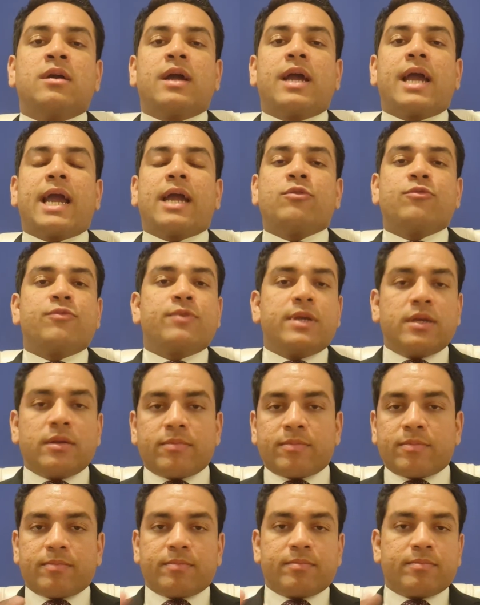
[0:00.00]
And we
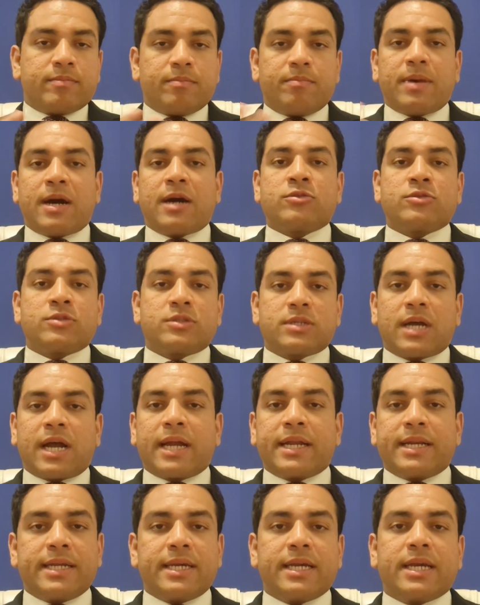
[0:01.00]
bounce
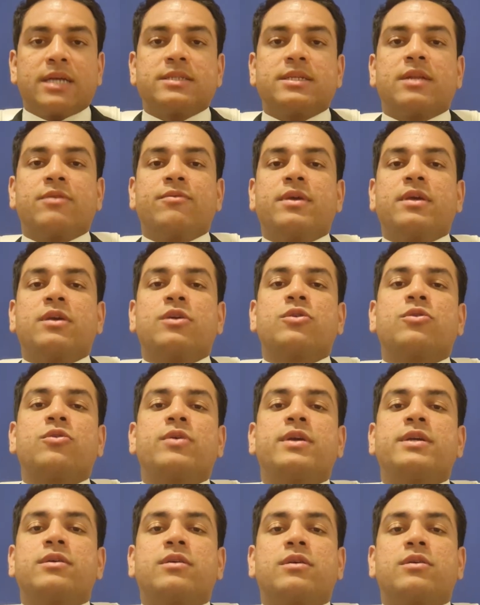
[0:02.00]
ideas and we
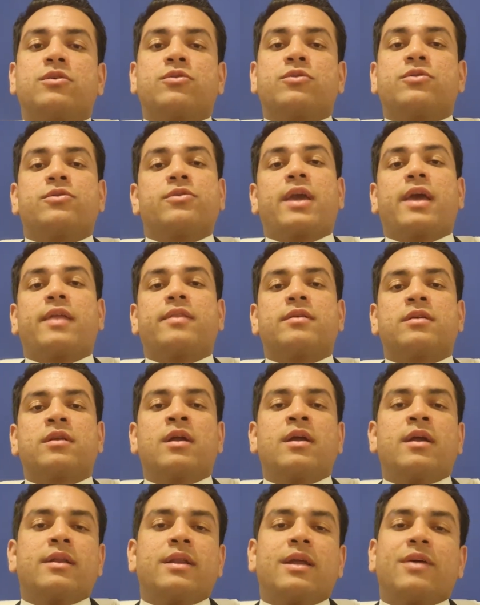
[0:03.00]
grow together.
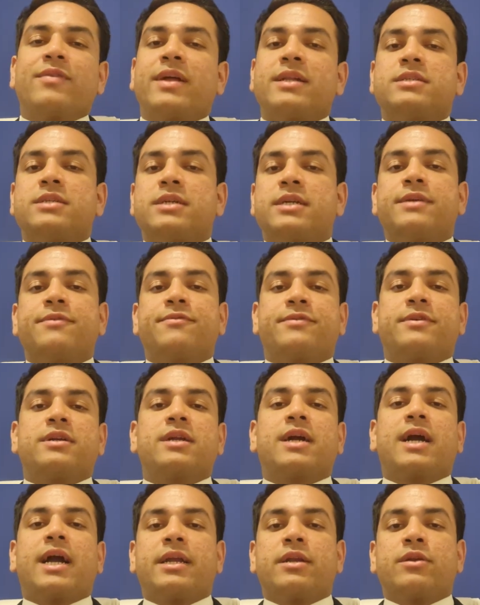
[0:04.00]
Now that's a different
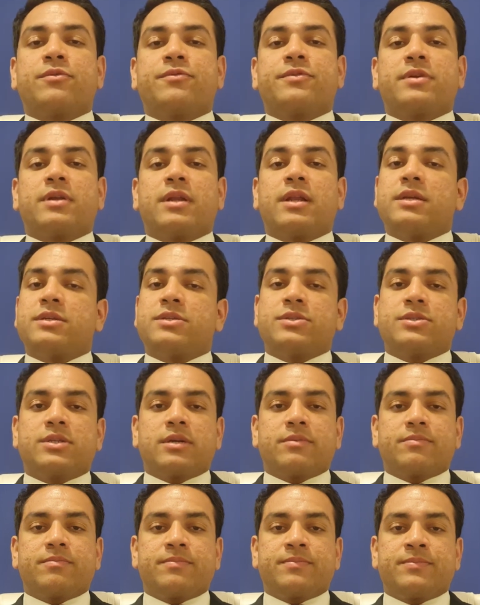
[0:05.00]
kind of a
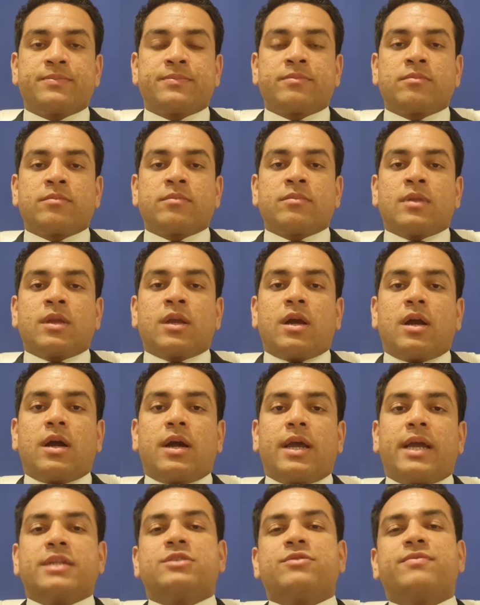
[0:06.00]
relationship.
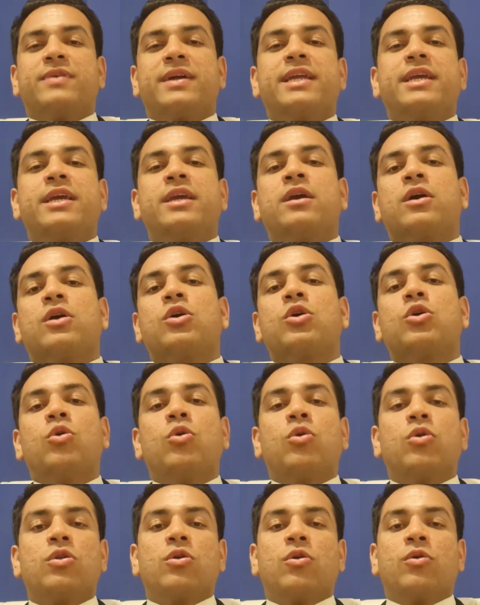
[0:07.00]
It's very
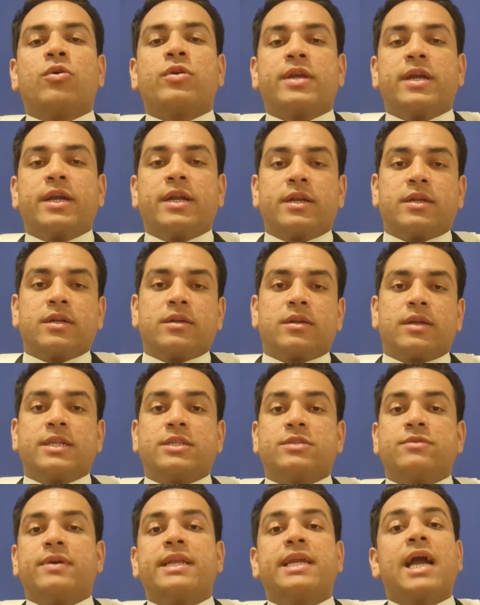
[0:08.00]
goal-oriented.
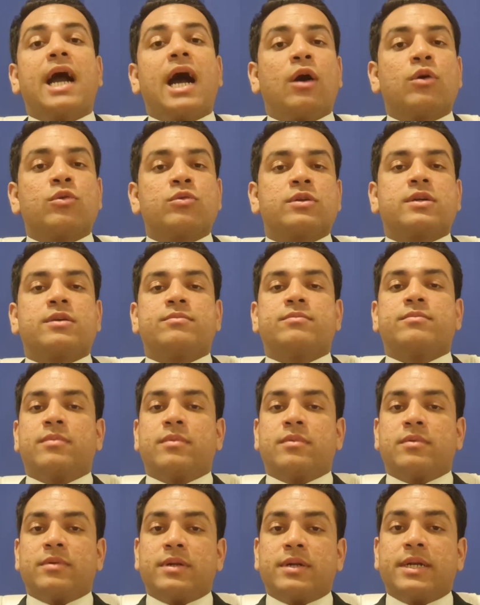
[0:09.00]
It's very
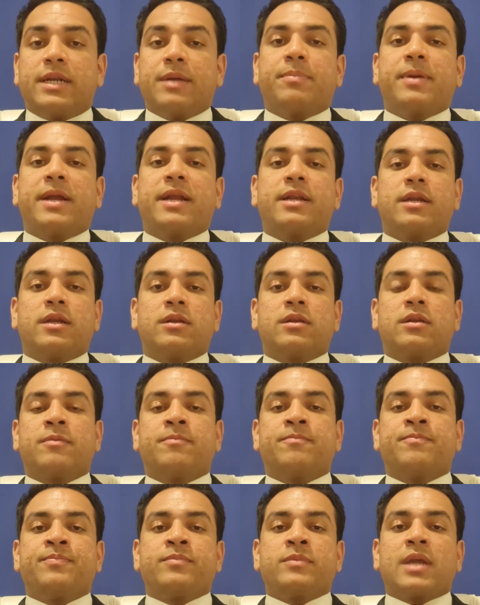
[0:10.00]
outcome-dependent.
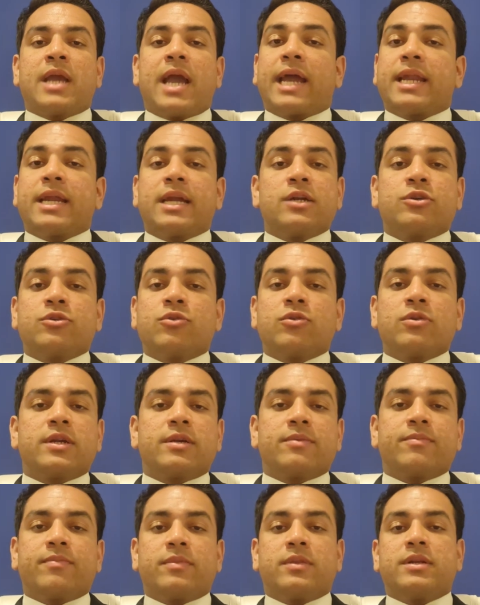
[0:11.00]
And I told
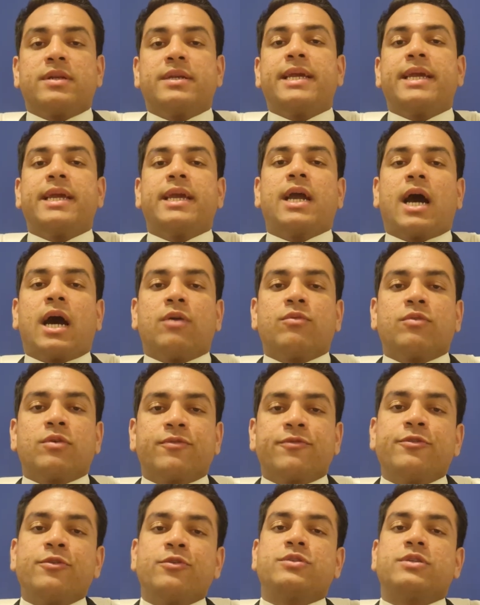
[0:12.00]
him, the day our
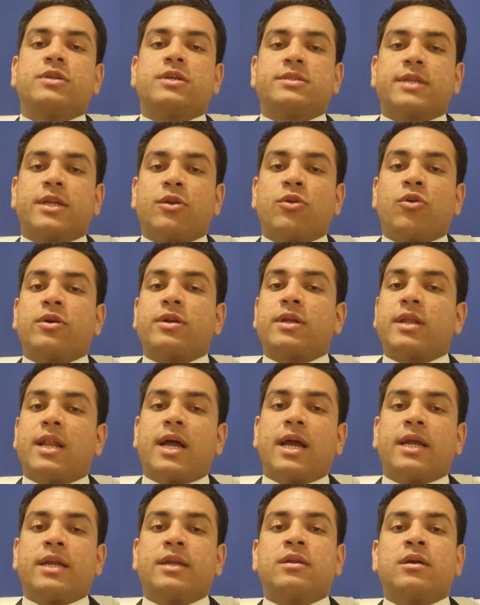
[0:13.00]
futures are not
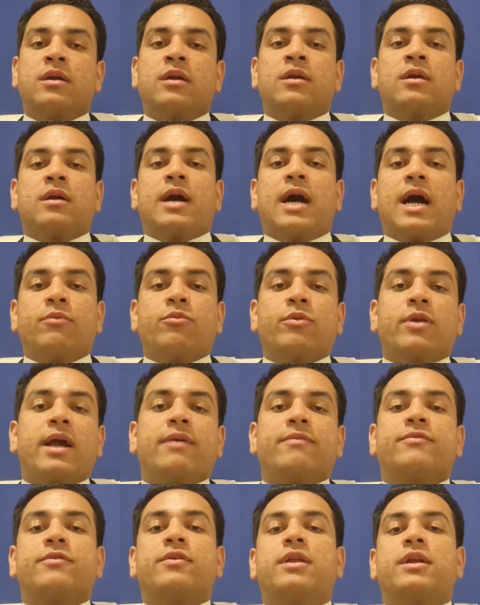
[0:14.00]
aligned, I would
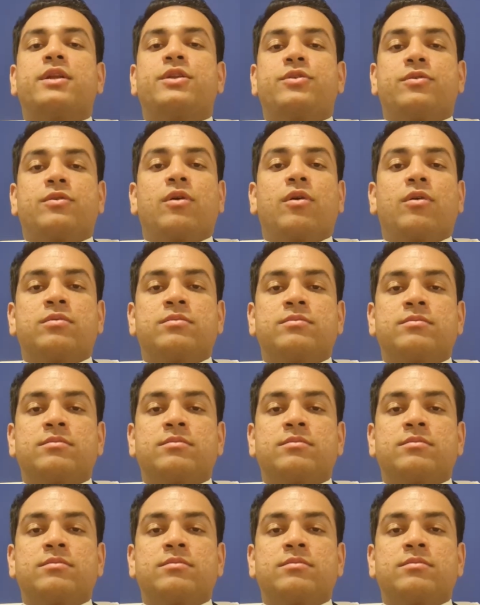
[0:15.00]
have to let you go.